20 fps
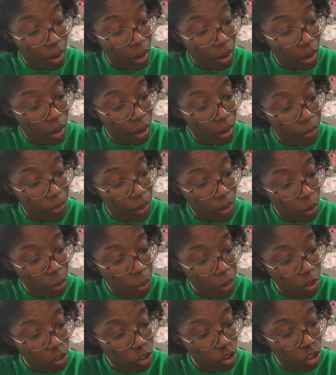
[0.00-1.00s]
This one
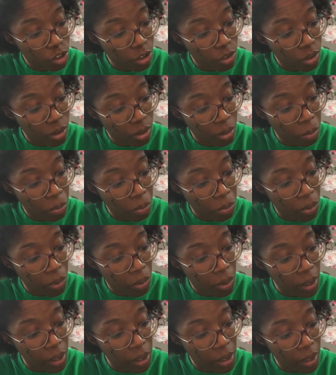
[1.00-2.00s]
is just a
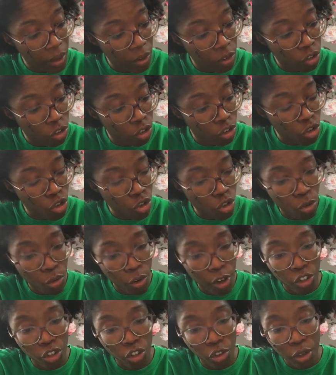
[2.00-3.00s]
polyester
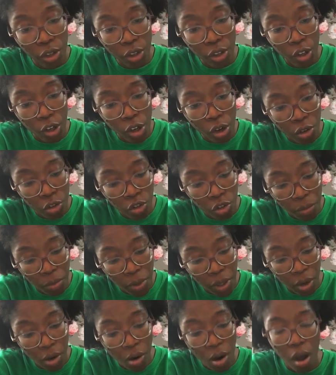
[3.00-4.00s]
stretch, so it could also be a
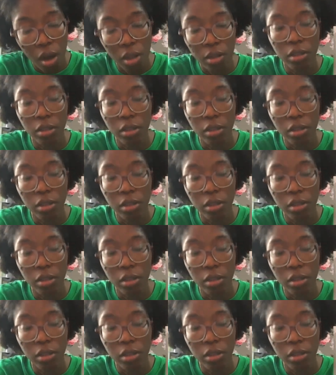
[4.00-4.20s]
cotton